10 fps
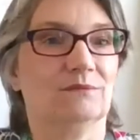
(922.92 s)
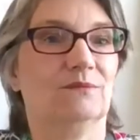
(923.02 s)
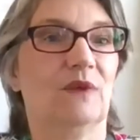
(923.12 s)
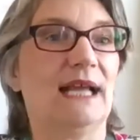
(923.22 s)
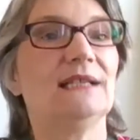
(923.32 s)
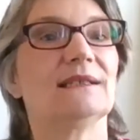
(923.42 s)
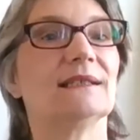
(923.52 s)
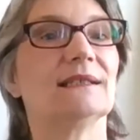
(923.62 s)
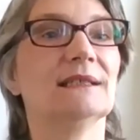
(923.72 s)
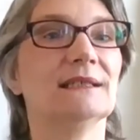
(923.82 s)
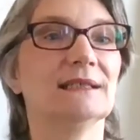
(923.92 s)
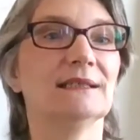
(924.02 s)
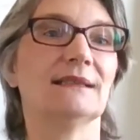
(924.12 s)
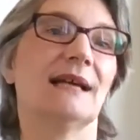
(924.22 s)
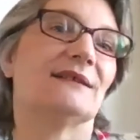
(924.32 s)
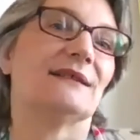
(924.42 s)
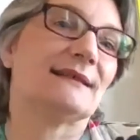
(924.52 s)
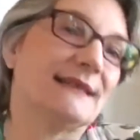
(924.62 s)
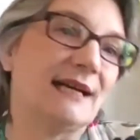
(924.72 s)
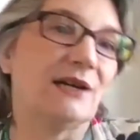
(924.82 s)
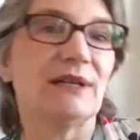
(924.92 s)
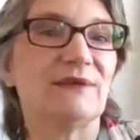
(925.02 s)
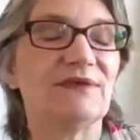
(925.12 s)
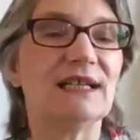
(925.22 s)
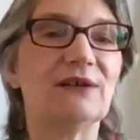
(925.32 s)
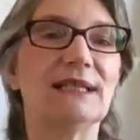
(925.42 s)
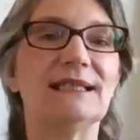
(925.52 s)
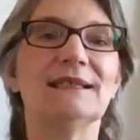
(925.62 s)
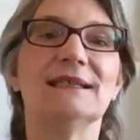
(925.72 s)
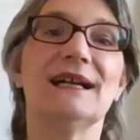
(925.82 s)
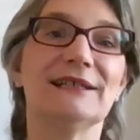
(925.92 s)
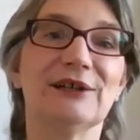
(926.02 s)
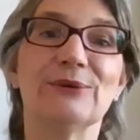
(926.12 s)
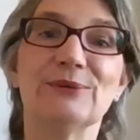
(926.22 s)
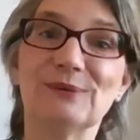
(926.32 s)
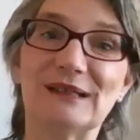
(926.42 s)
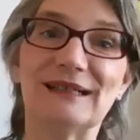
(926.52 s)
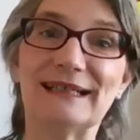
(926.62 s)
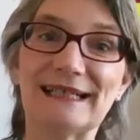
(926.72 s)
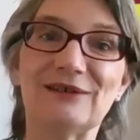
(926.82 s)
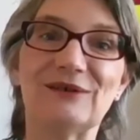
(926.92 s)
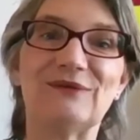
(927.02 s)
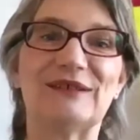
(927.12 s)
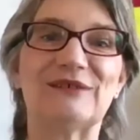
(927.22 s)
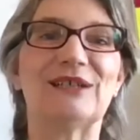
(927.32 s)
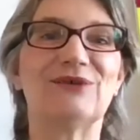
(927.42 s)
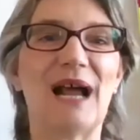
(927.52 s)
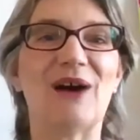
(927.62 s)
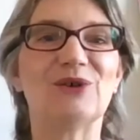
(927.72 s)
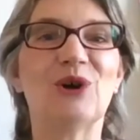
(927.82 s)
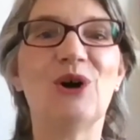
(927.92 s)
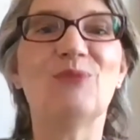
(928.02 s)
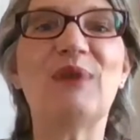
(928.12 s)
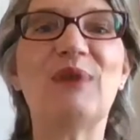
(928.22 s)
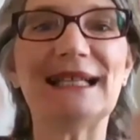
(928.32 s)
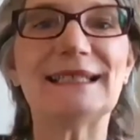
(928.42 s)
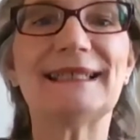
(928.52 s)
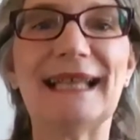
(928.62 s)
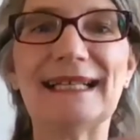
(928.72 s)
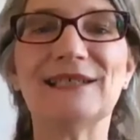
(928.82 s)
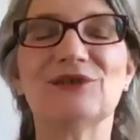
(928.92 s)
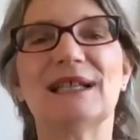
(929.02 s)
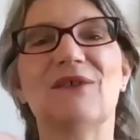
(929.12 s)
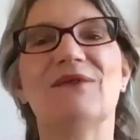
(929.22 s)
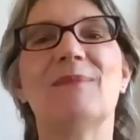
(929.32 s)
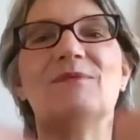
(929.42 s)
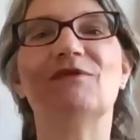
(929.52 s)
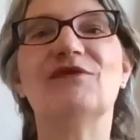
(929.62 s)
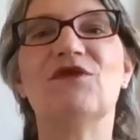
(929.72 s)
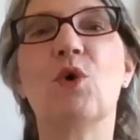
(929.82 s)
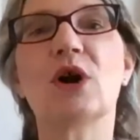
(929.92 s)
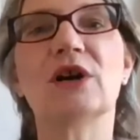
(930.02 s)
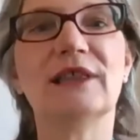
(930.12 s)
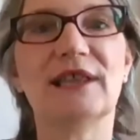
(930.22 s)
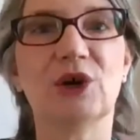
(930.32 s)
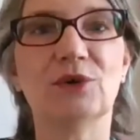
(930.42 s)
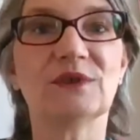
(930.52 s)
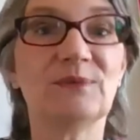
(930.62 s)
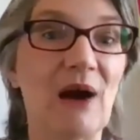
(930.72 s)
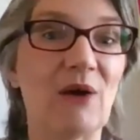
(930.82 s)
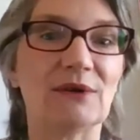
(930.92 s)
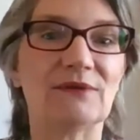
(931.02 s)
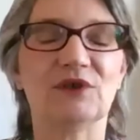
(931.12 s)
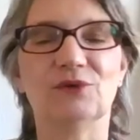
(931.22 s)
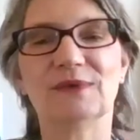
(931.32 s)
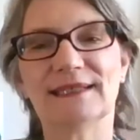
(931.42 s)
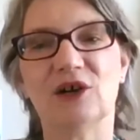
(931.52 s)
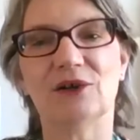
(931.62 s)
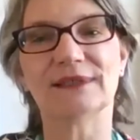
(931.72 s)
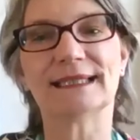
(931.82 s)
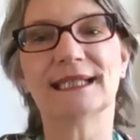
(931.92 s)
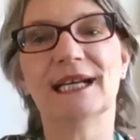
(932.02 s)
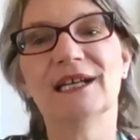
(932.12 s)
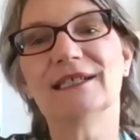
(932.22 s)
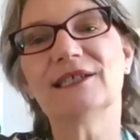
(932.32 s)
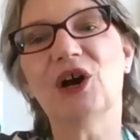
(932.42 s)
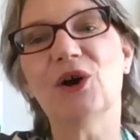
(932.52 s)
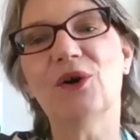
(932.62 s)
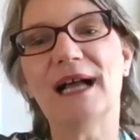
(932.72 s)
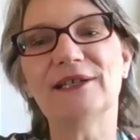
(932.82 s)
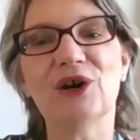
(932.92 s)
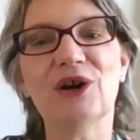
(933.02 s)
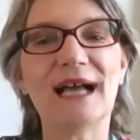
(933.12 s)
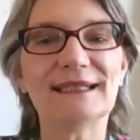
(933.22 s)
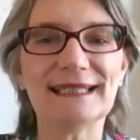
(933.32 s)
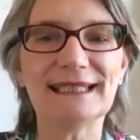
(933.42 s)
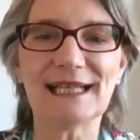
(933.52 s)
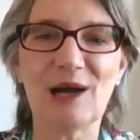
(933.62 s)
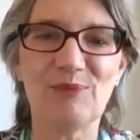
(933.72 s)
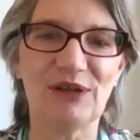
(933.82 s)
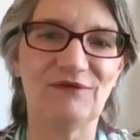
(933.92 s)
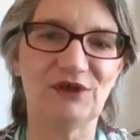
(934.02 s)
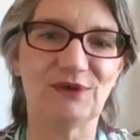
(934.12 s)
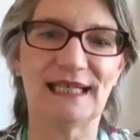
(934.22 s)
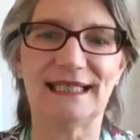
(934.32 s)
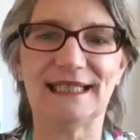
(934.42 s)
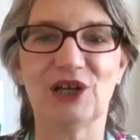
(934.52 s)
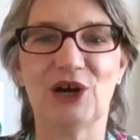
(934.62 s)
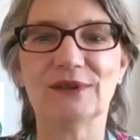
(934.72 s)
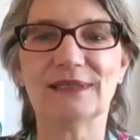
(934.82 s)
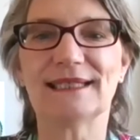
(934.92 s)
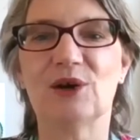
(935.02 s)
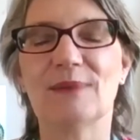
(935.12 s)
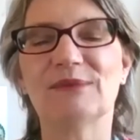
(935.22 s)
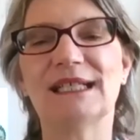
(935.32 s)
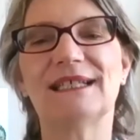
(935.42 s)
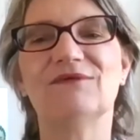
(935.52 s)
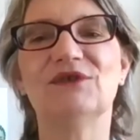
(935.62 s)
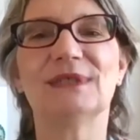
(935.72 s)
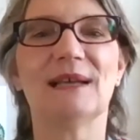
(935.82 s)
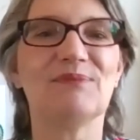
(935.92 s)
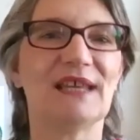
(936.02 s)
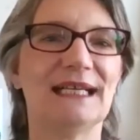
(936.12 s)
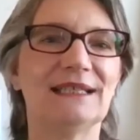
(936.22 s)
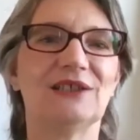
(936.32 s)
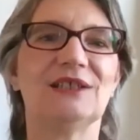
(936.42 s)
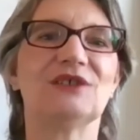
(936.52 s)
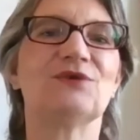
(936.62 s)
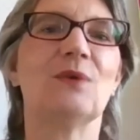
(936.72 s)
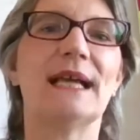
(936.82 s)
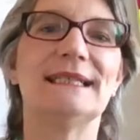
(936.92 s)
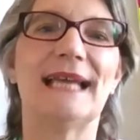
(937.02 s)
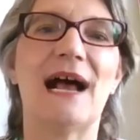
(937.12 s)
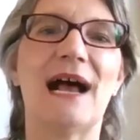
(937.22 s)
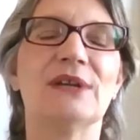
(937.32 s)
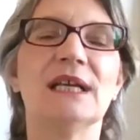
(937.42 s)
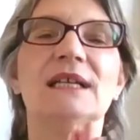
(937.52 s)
right? Not just airy-fairy. I know we're an airy-fairy crowd, but it's setting yourself up for those powerful results. So I know I see a couple of you taking notes, so I'm going to give you something to just write down